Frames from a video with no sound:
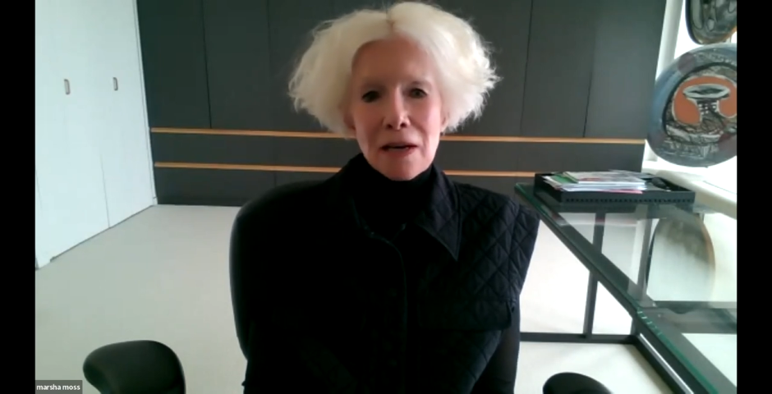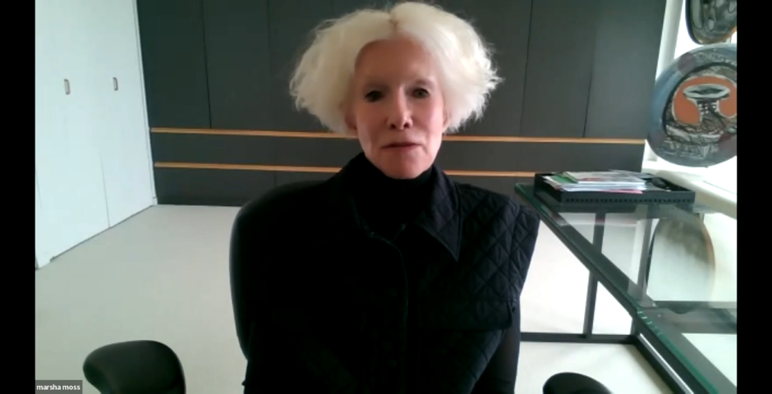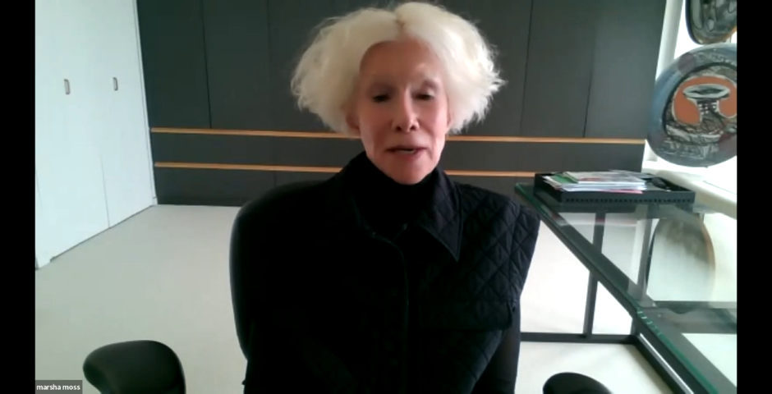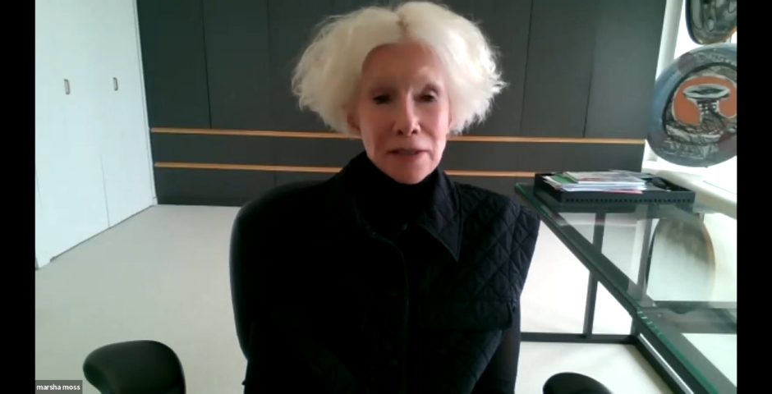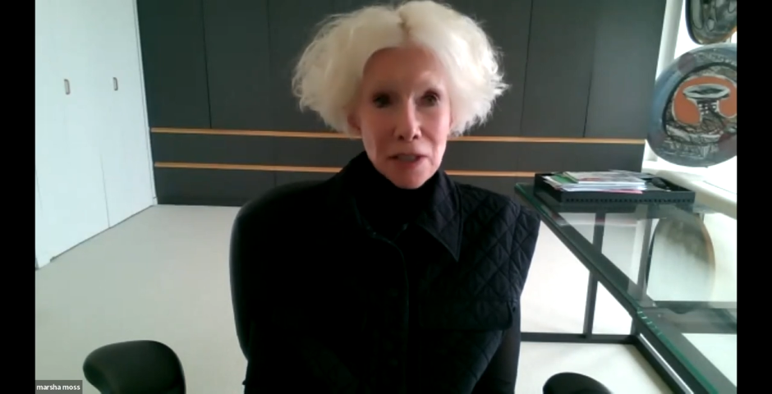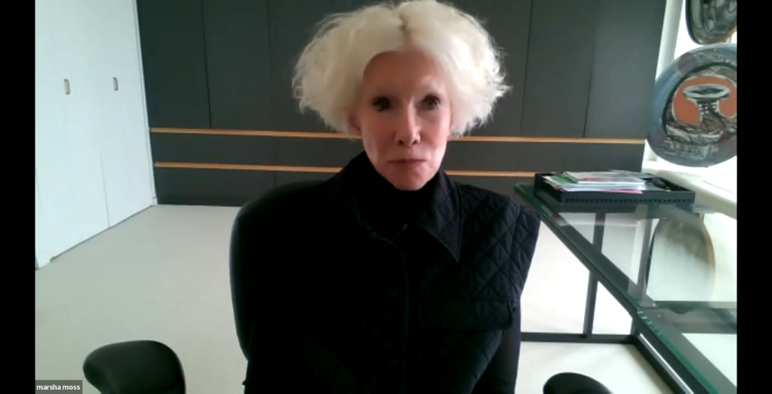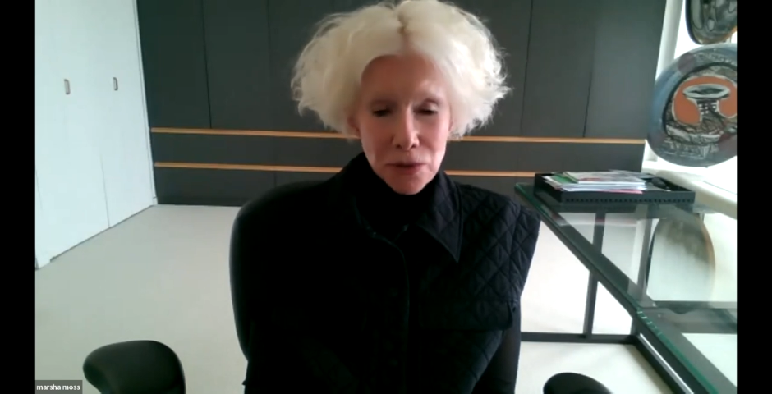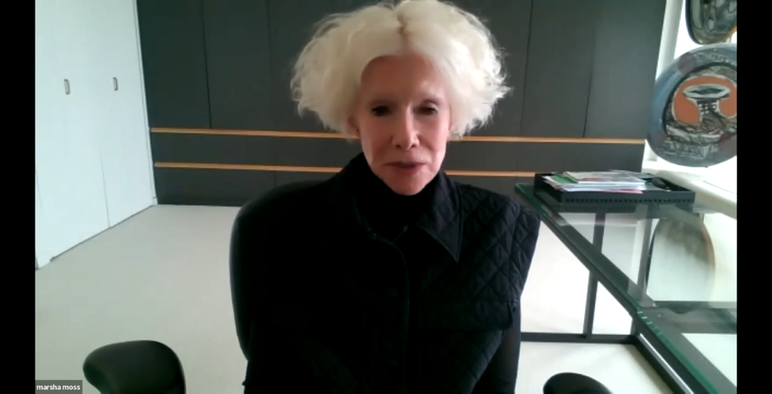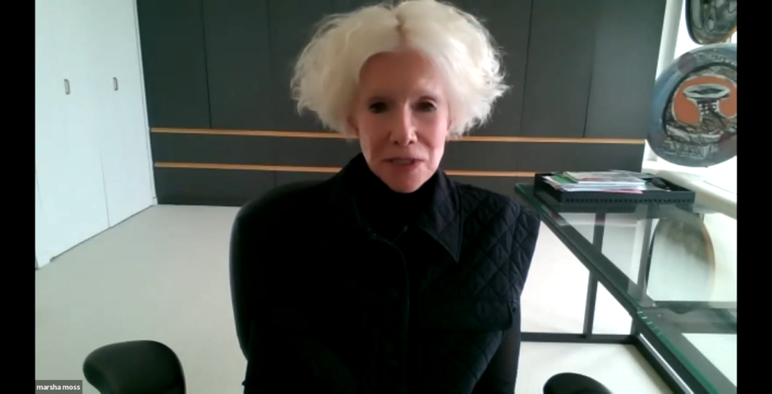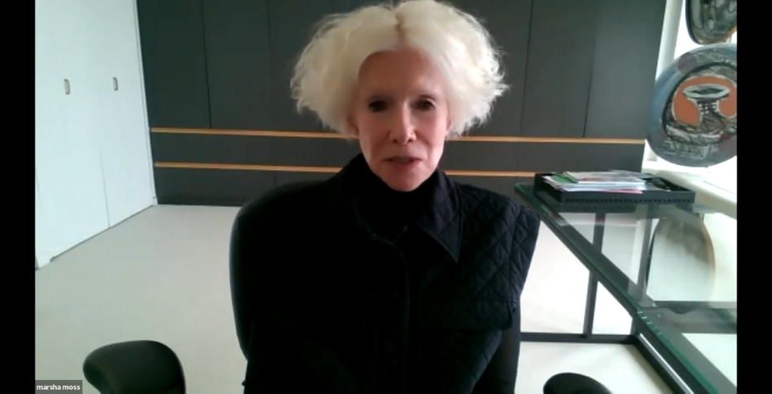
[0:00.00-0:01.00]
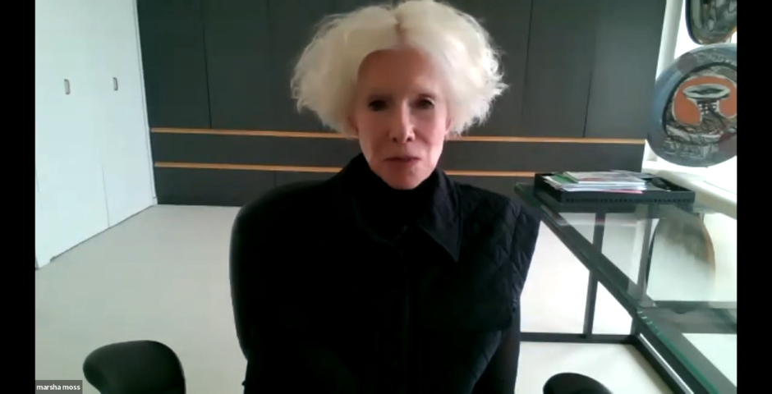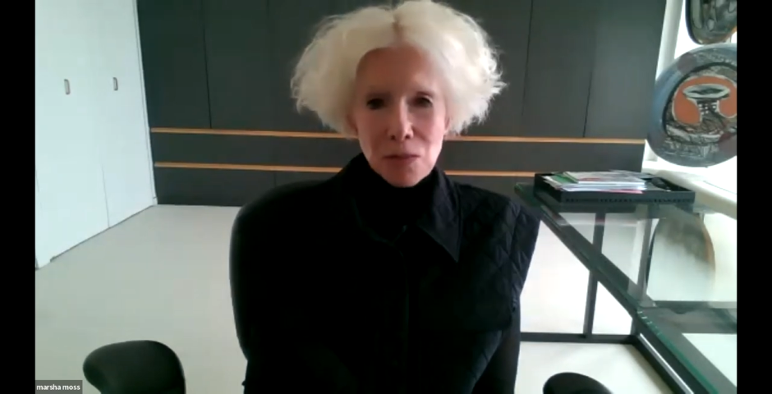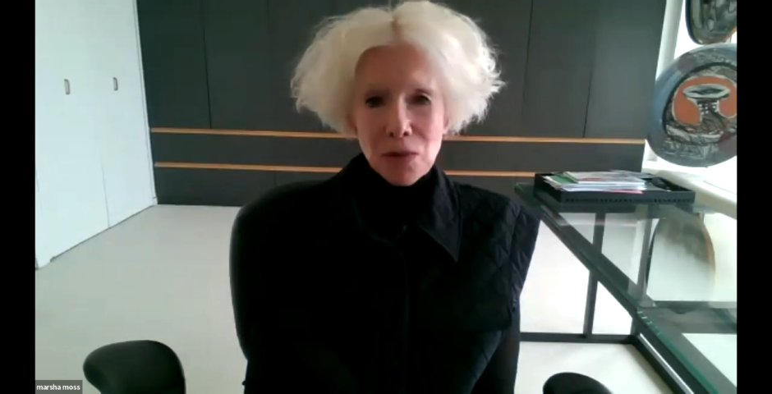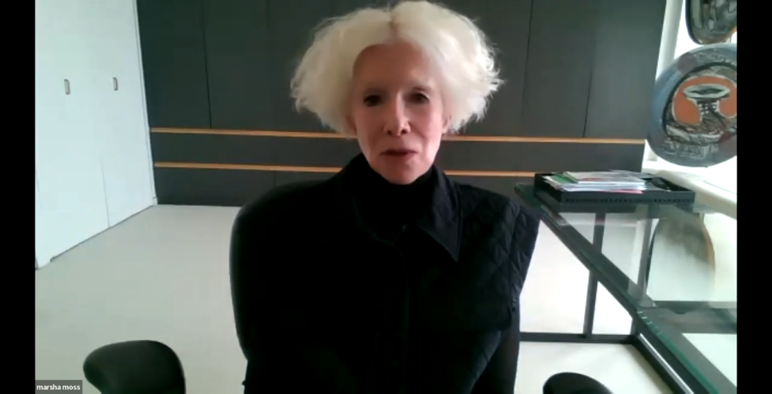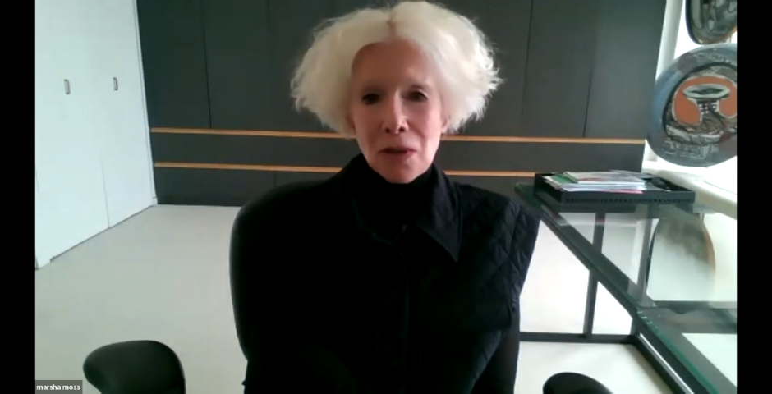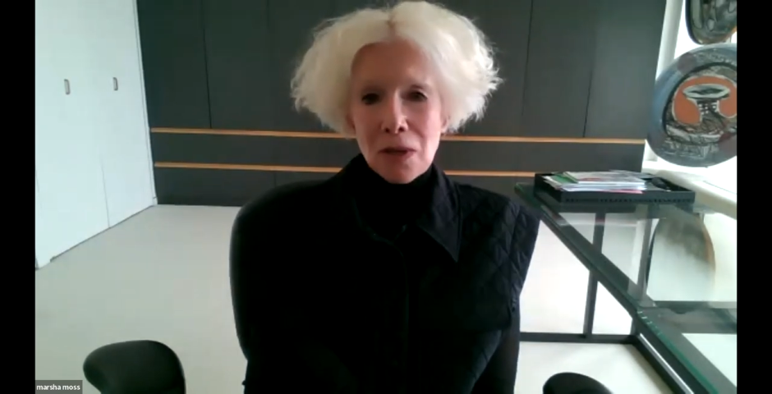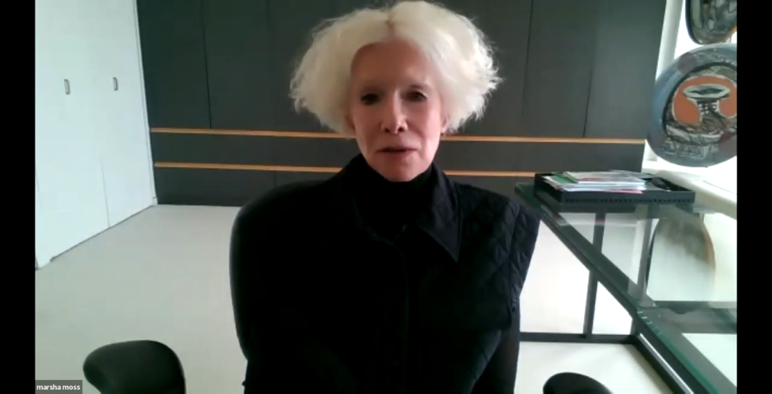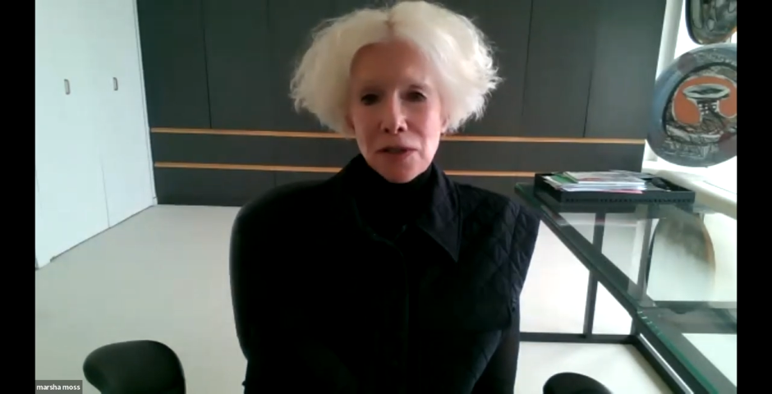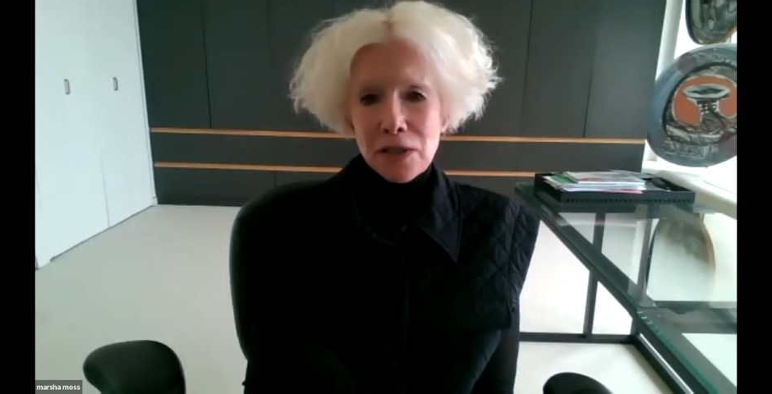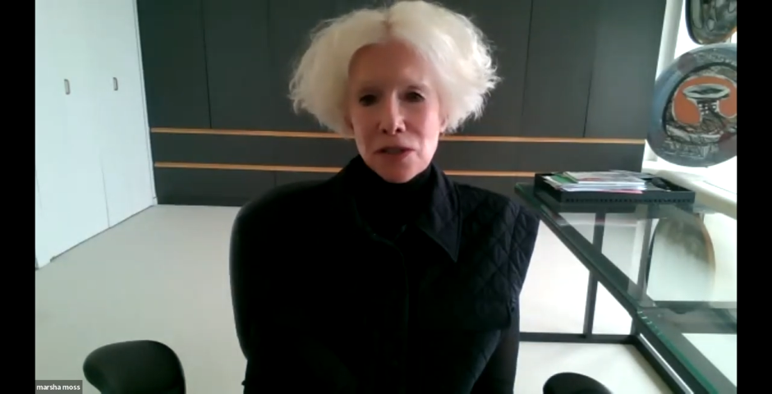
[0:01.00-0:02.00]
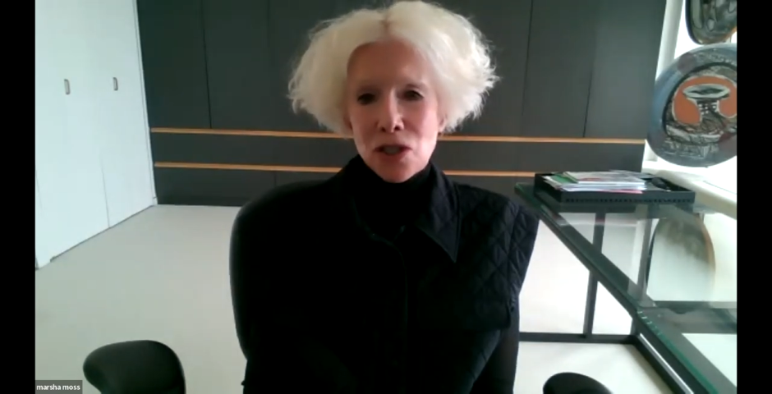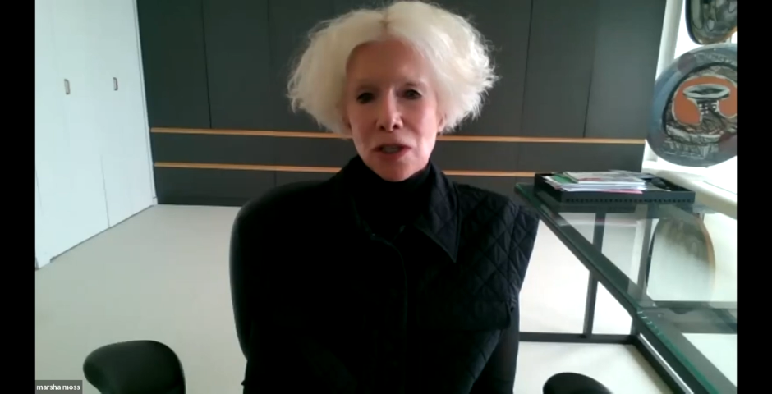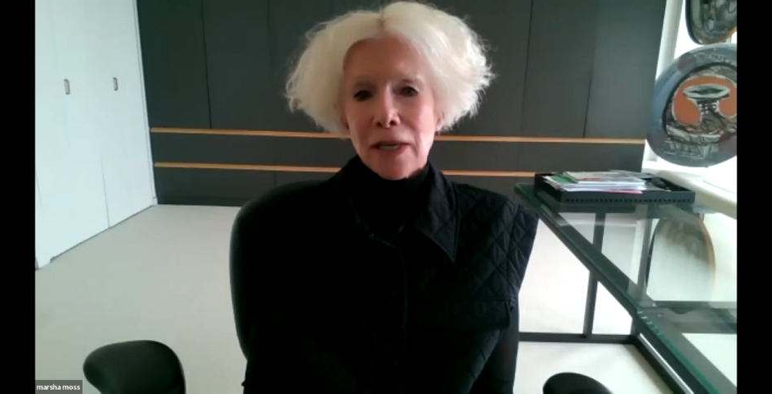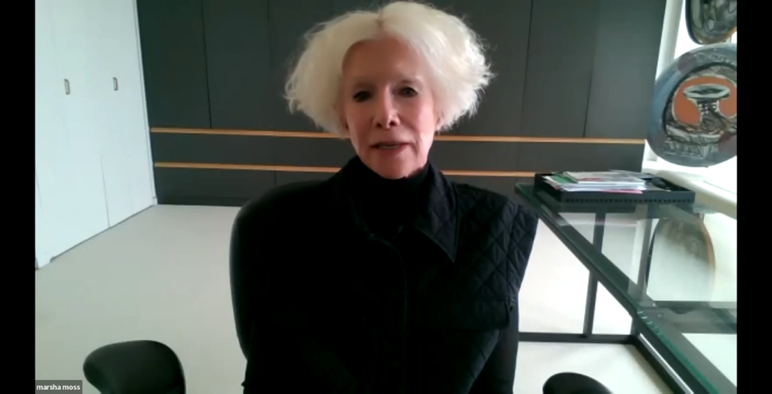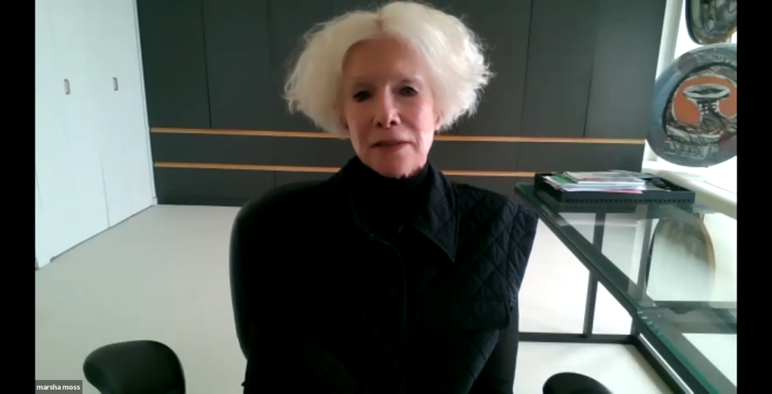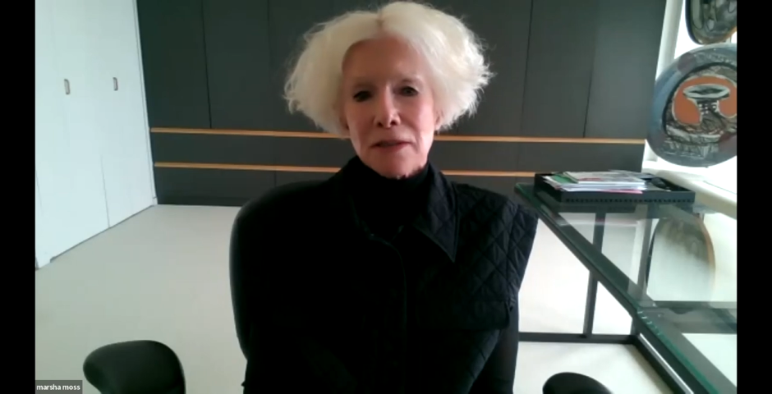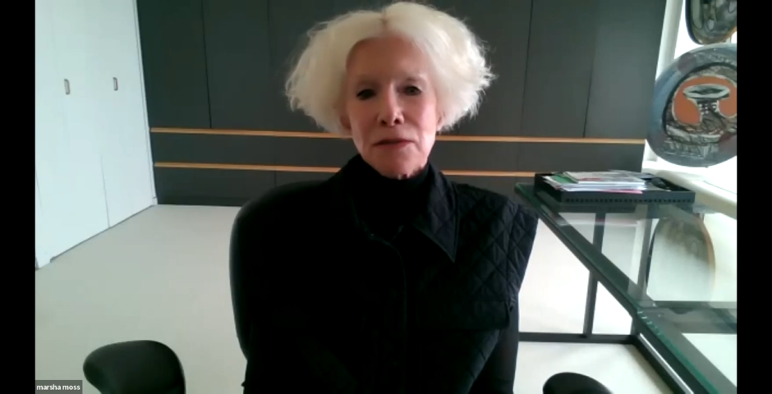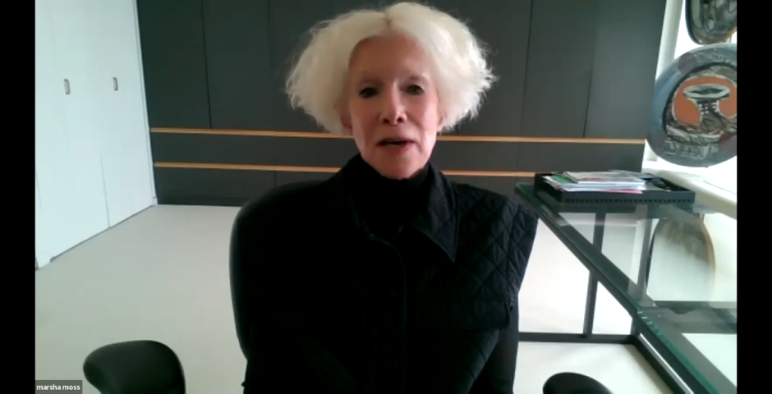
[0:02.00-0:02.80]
a founding principal of Hinge Collective,